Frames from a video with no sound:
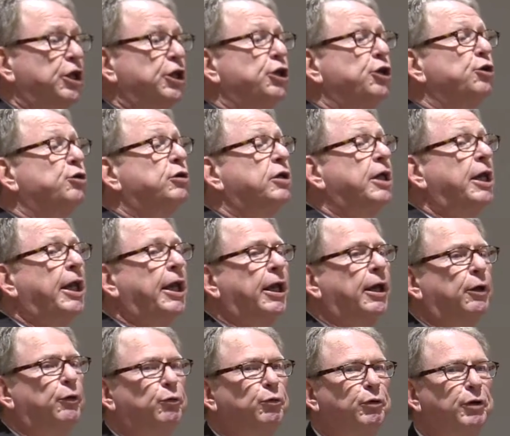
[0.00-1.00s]
You
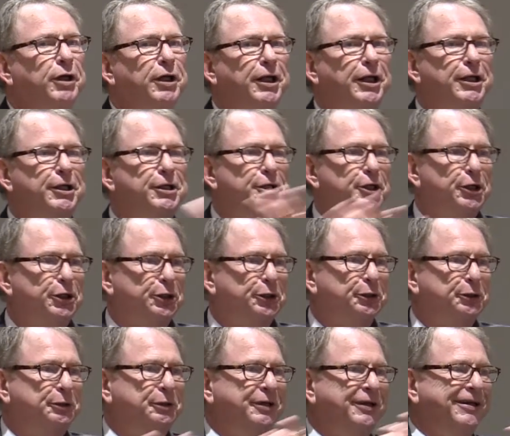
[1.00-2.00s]
can't really
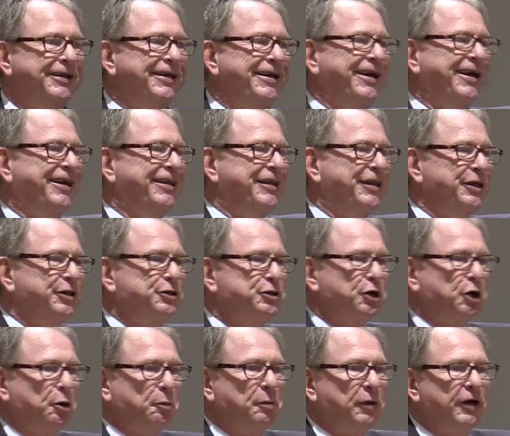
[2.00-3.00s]
do the
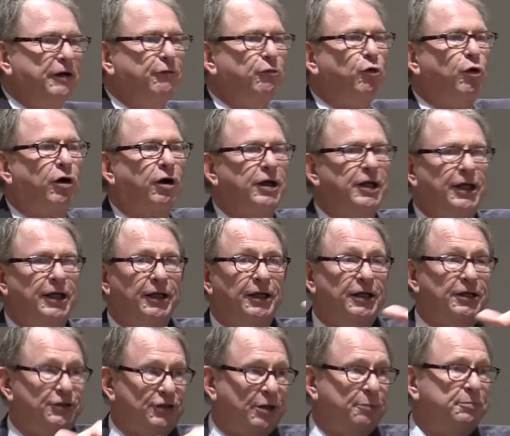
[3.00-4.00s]
interpretive work you
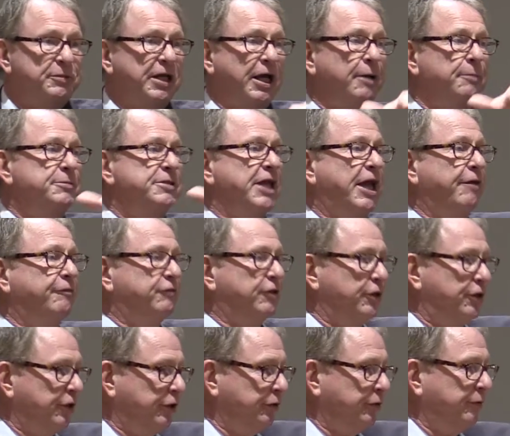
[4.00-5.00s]
sometimes have to
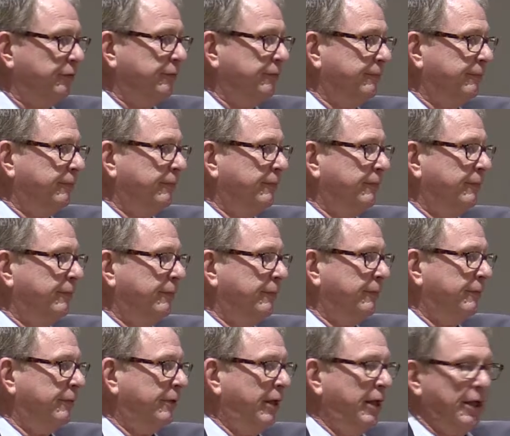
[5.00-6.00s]
do
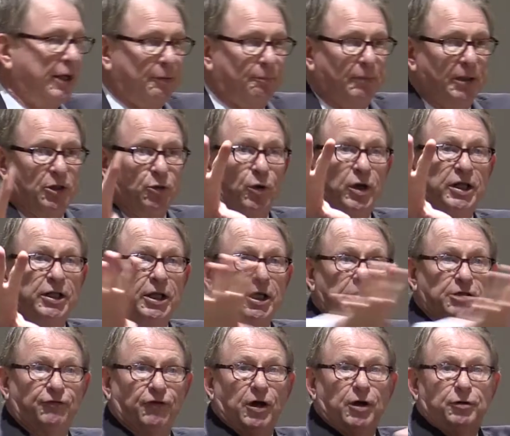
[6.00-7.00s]
between
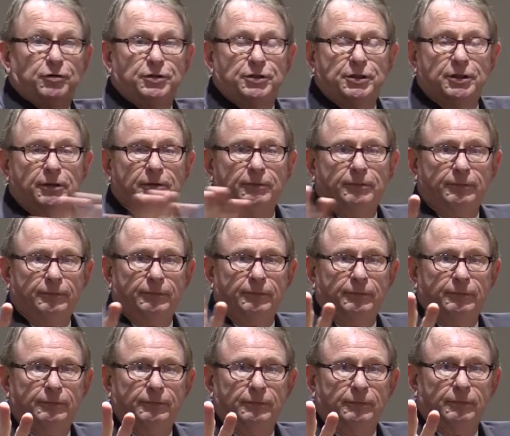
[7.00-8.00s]
these folks
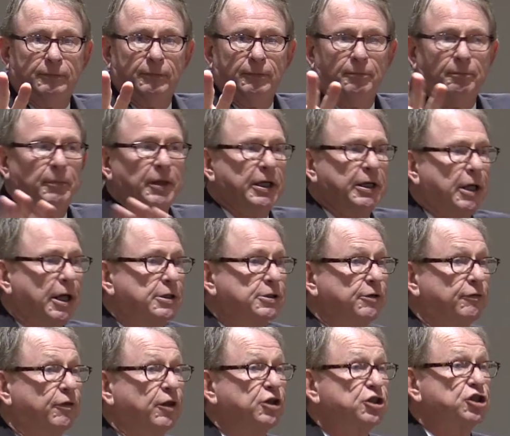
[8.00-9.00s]
because
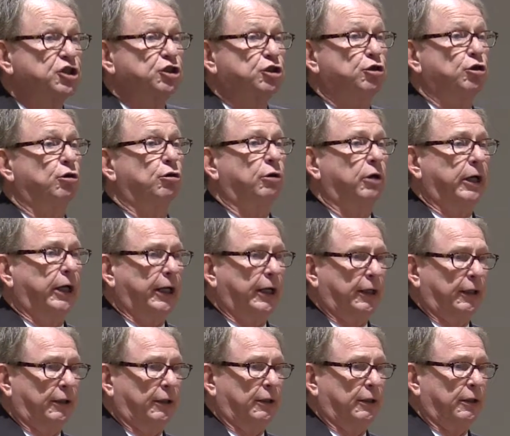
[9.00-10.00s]
of the stirring
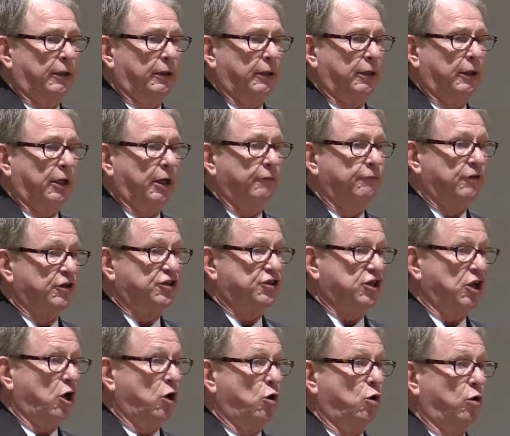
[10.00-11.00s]
of the
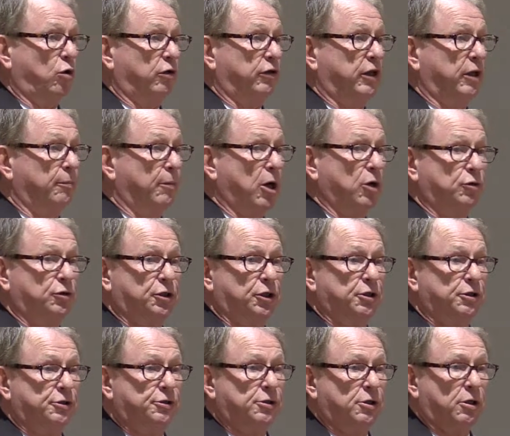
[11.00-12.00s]
soul, of the
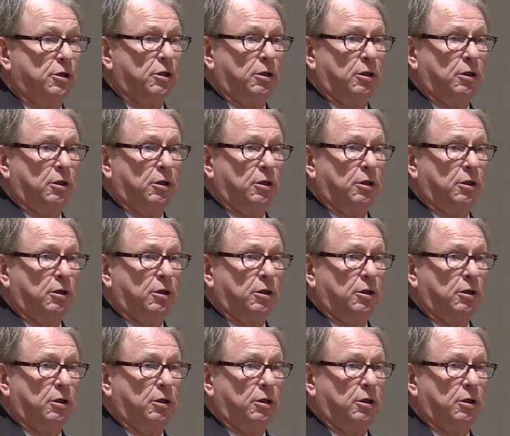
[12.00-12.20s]
emotions,